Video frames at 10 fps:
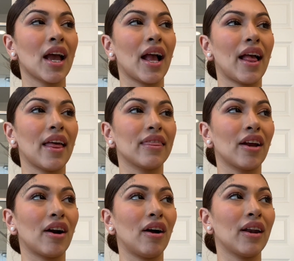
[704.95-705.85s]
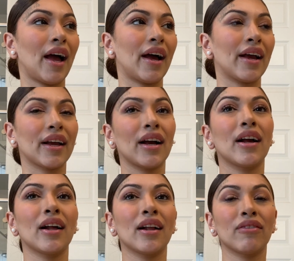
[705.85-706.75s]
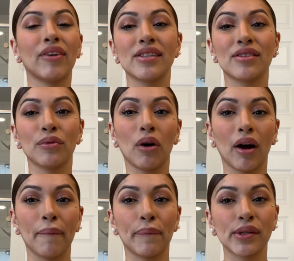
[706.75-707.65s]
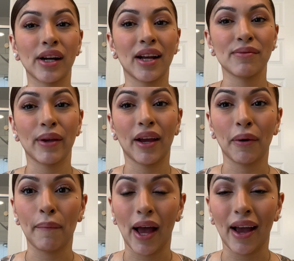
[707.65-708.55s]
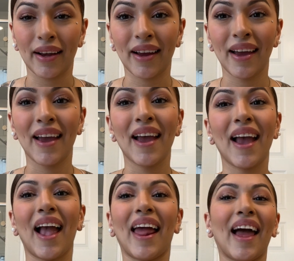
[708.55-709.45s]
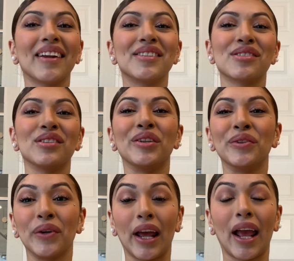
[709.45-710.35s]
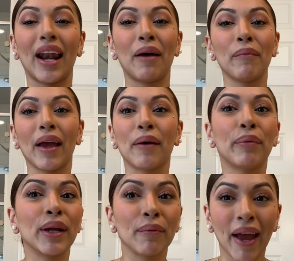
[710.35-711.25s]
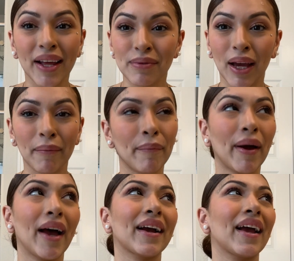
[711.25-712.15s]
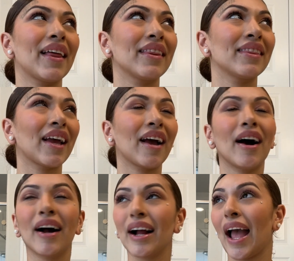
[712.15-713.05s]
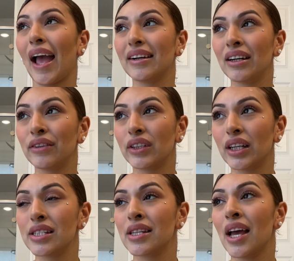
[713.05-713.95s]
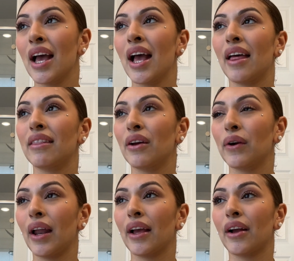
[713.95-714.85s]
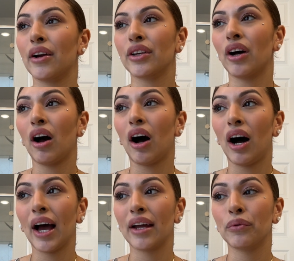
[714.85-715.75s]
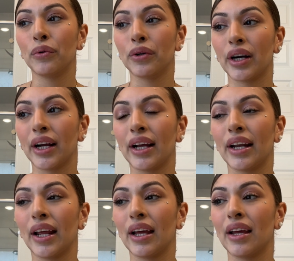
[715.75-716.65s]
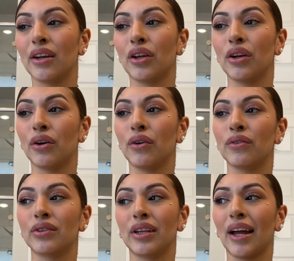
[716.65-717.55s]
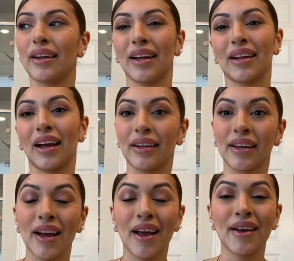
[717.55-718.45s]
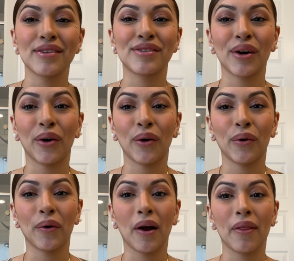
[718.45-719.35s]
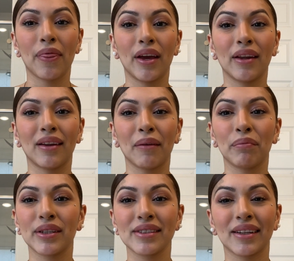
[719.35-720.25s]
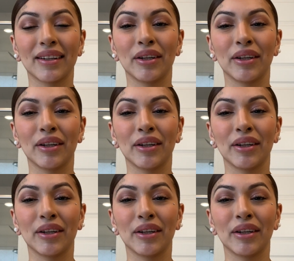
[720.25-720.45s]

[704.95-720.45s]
and they're all like, face the wall and put your hands behind your back. And I just knew it. And I'm like putting my hands behind my back, and they handcuffed us, and they were like, y'all all had a warrant, and you know, yada yada yada. So then they put us like in a